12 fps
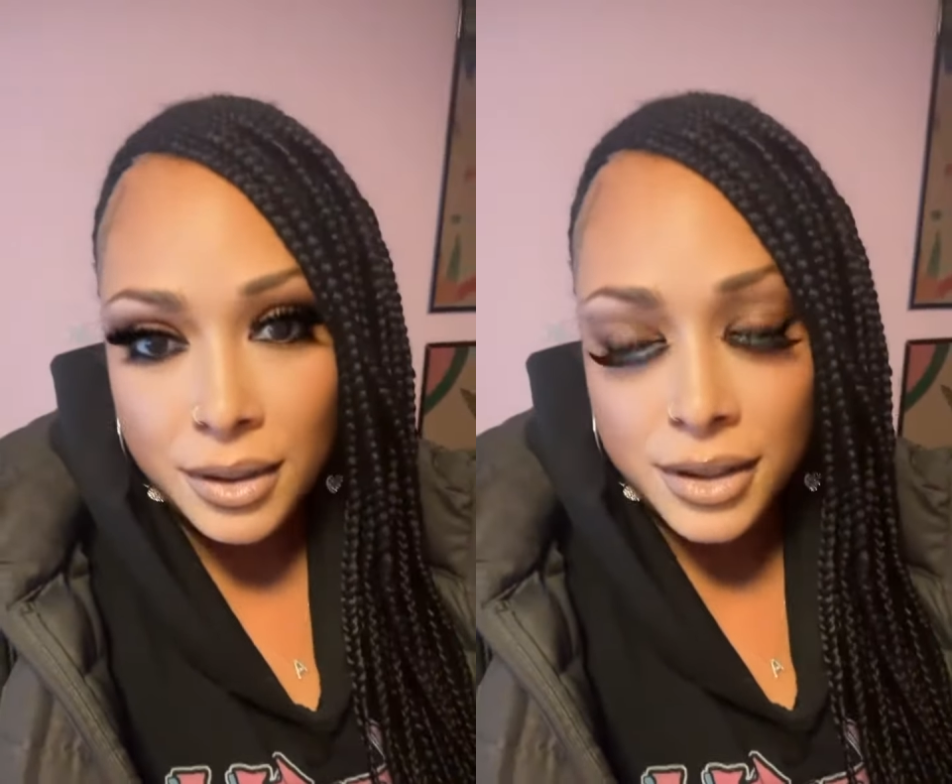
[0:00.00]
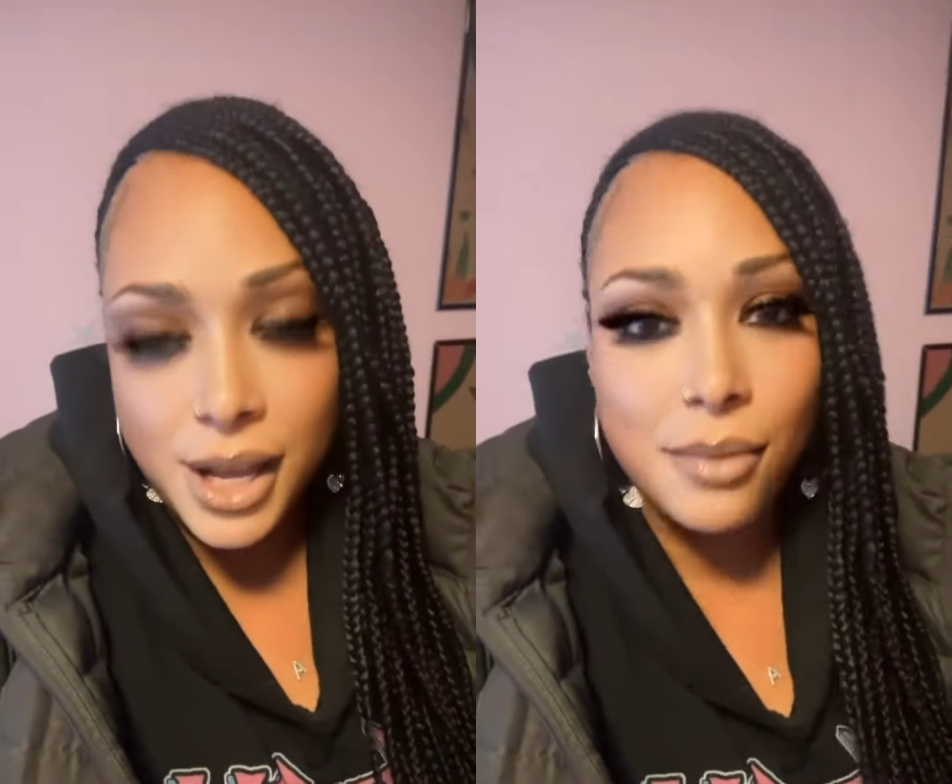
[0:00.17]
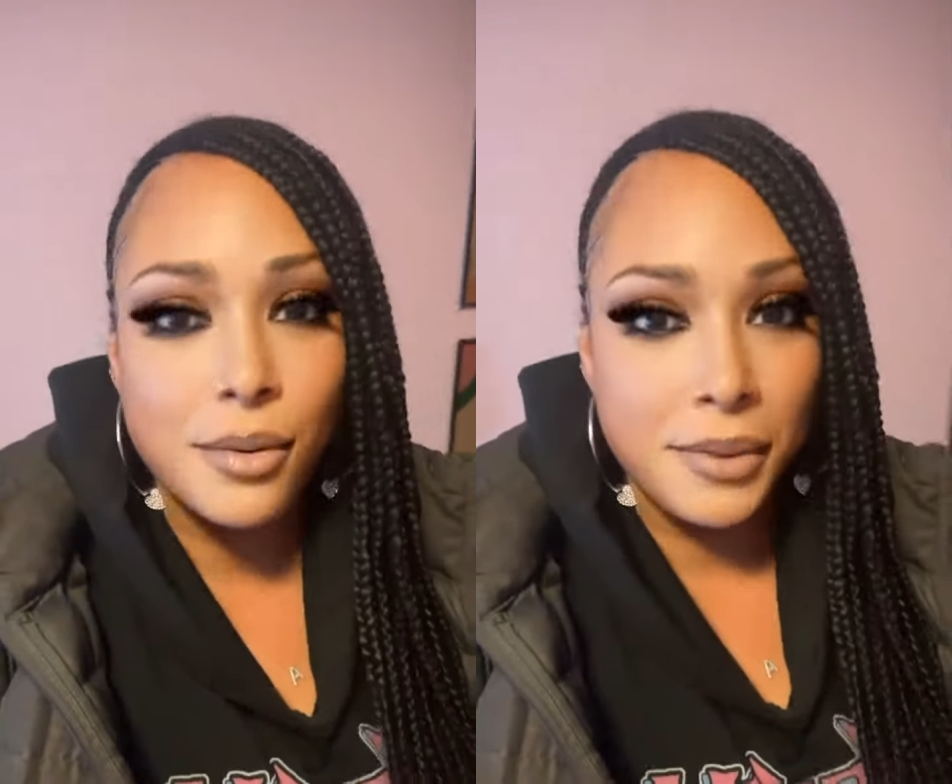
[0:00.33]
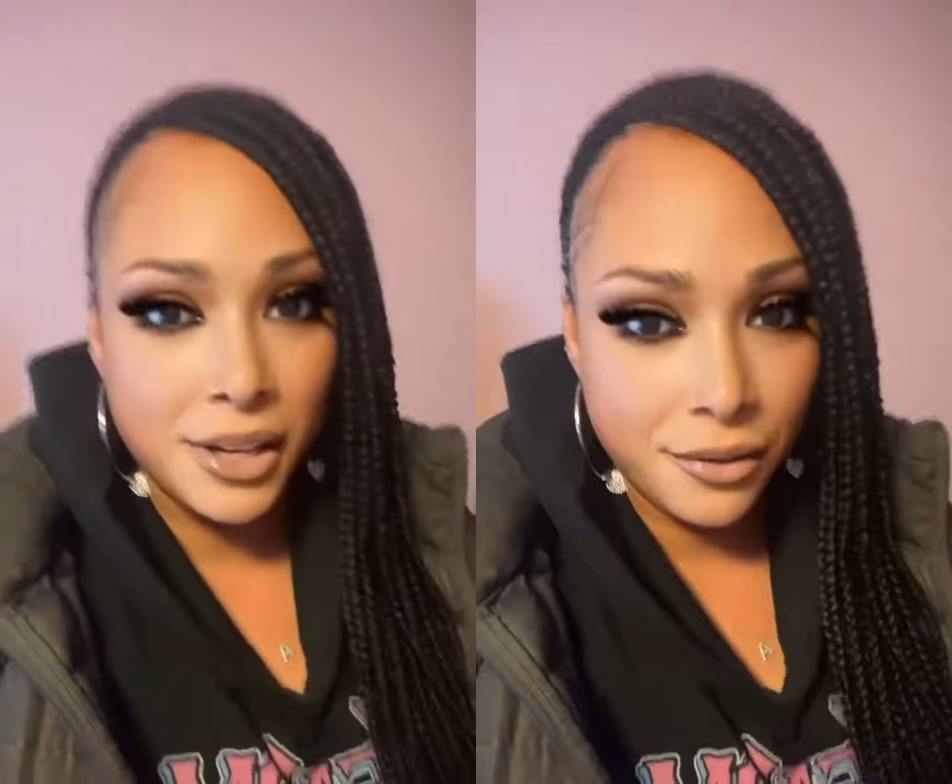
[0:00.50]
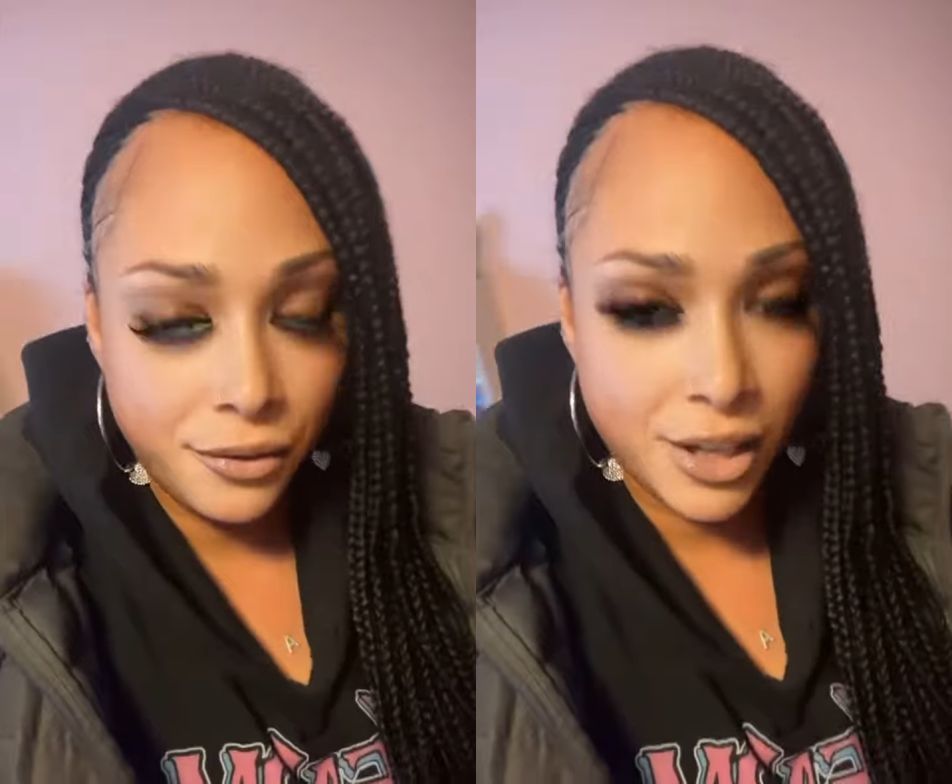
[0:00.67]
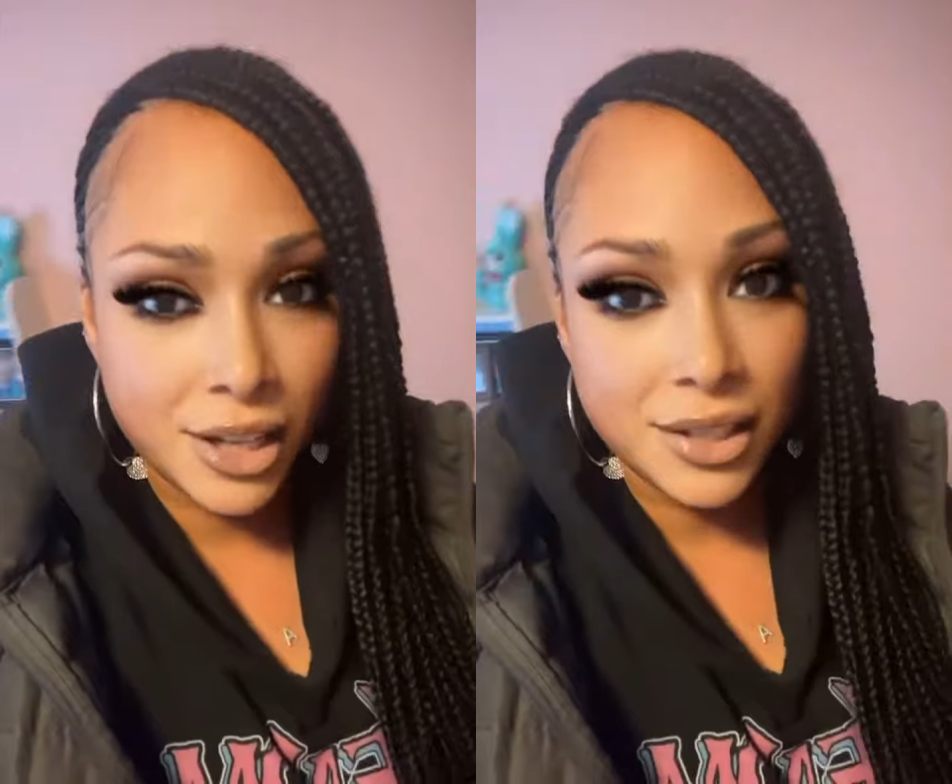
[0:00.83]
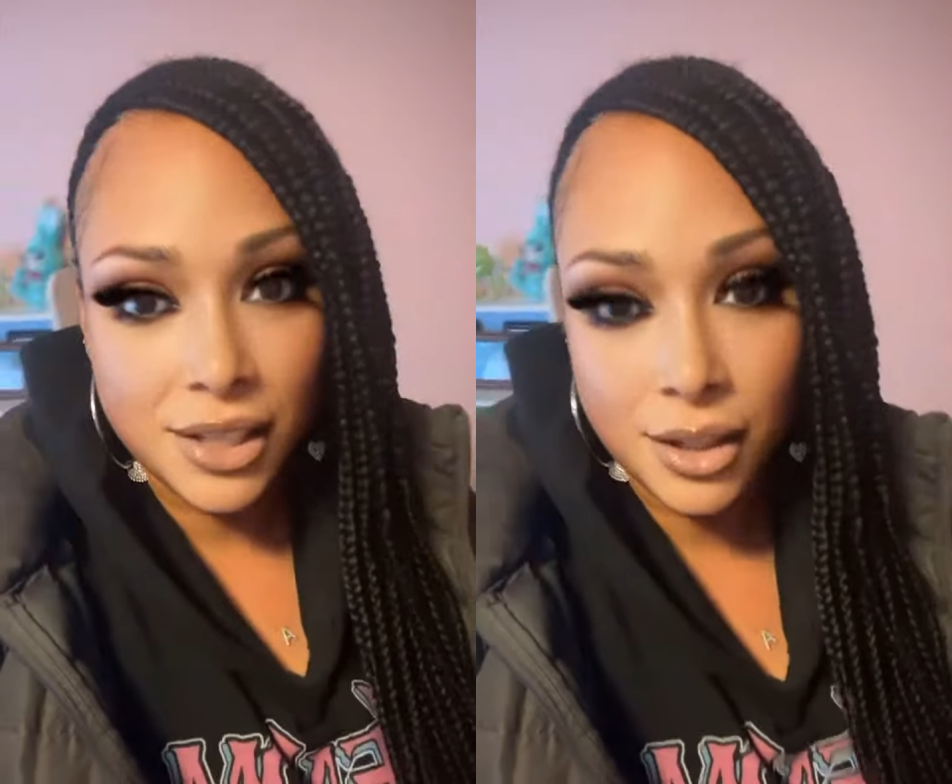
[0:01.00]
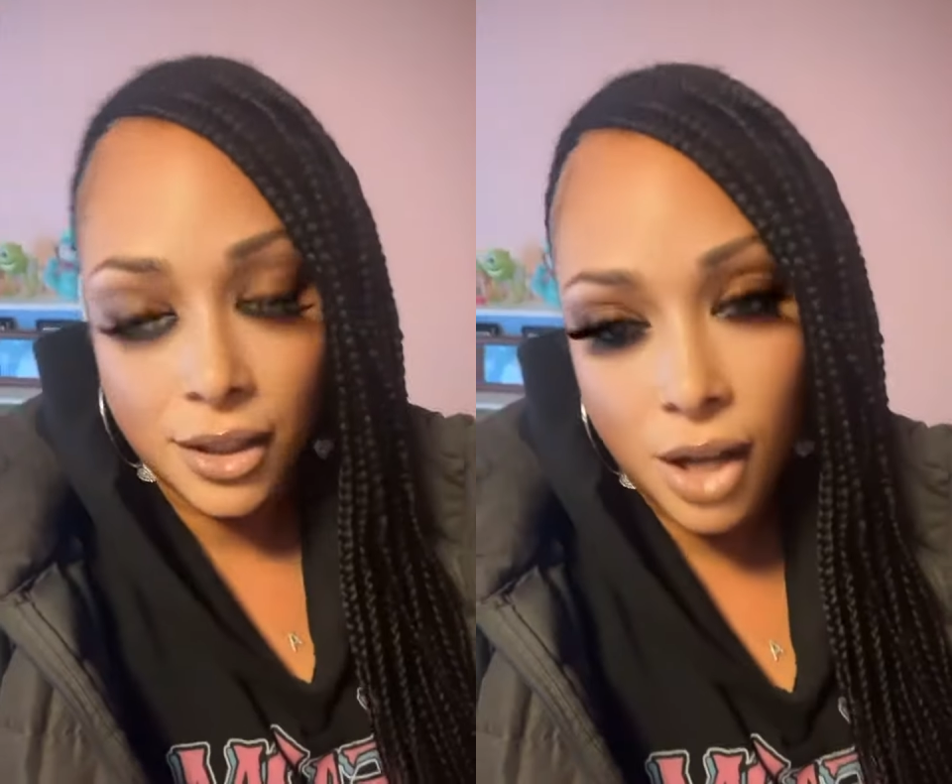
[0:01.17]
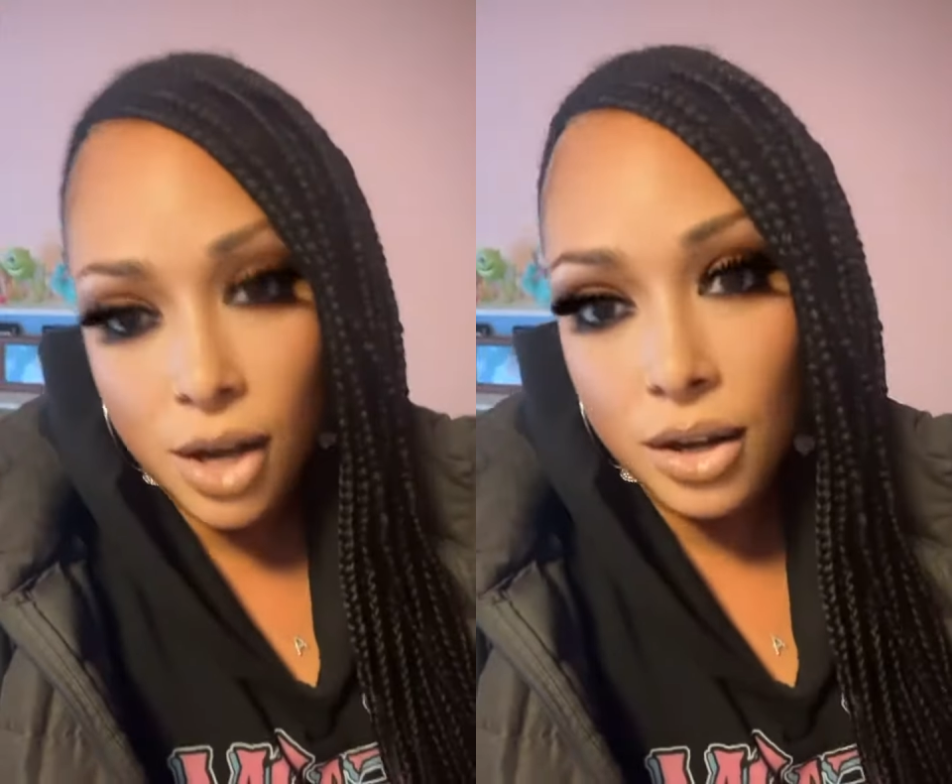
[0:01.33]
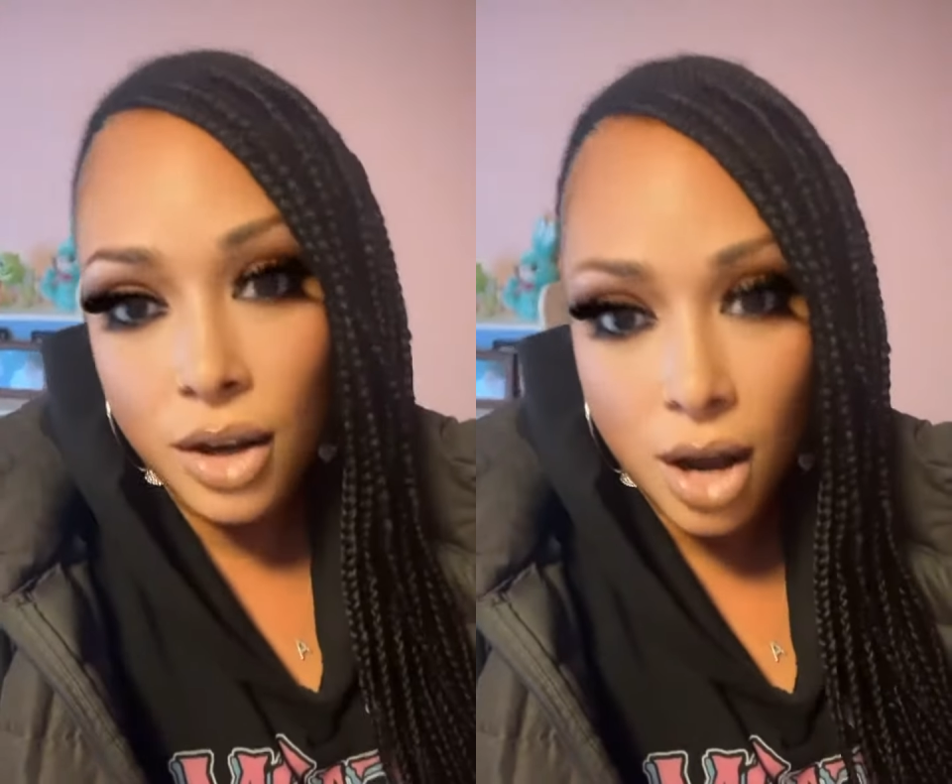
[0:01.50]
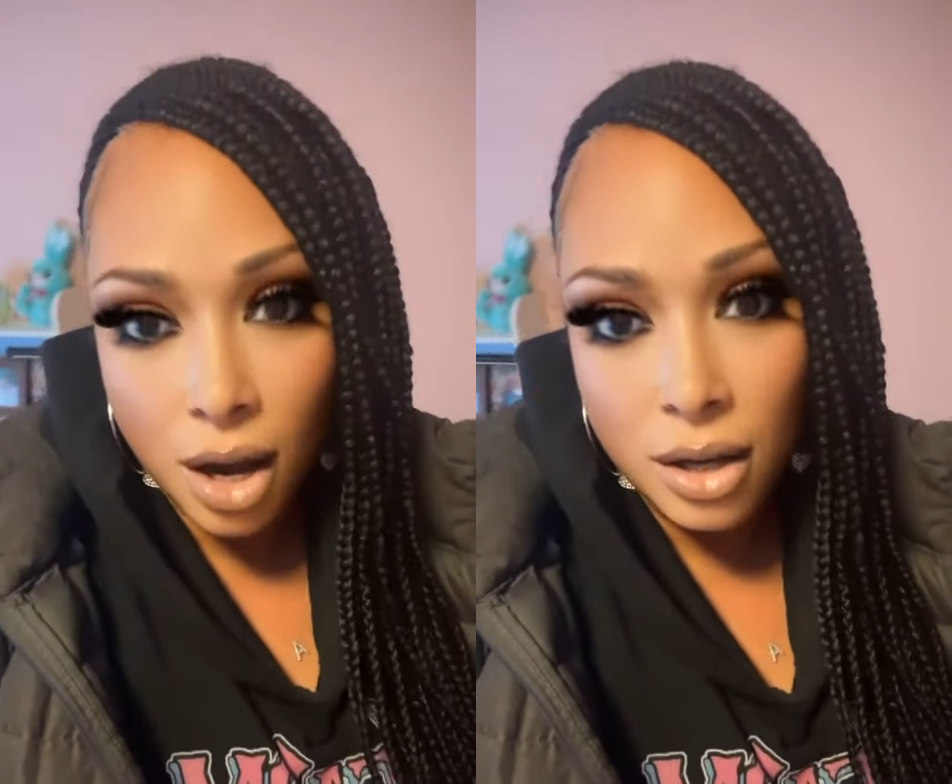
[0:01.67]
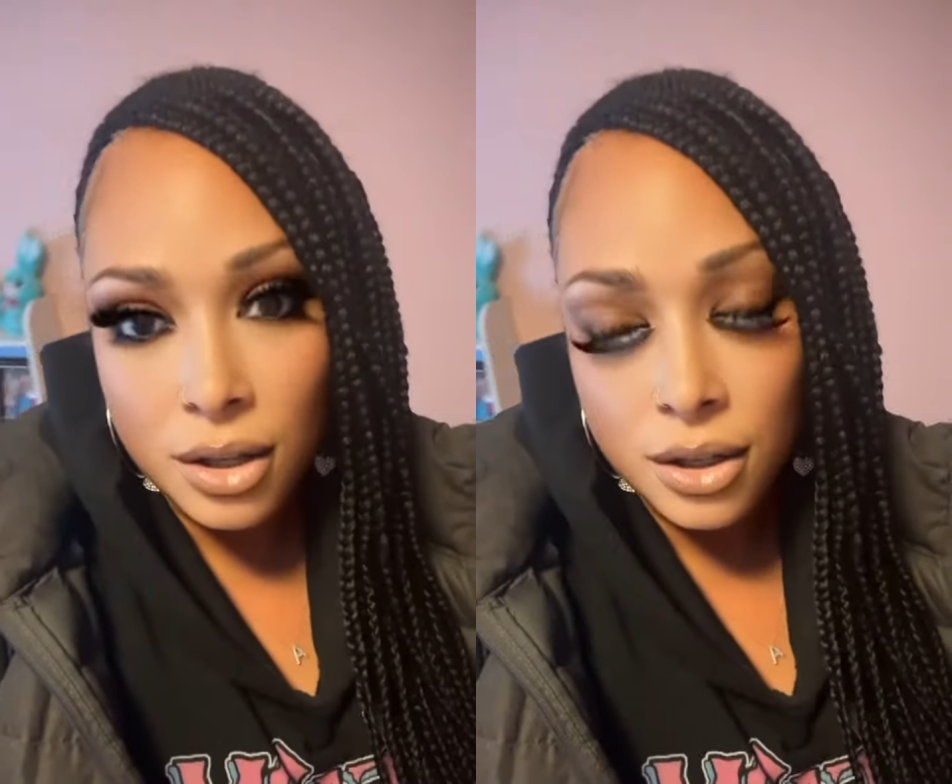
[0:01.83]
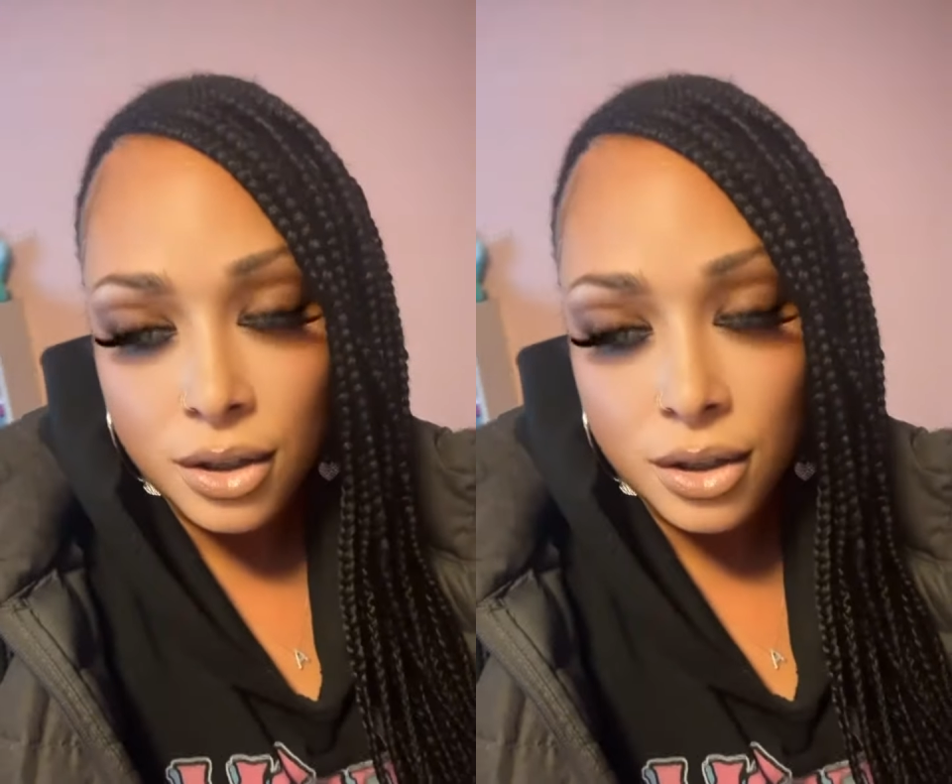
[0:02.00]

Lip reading: that would benefit us in the long haul,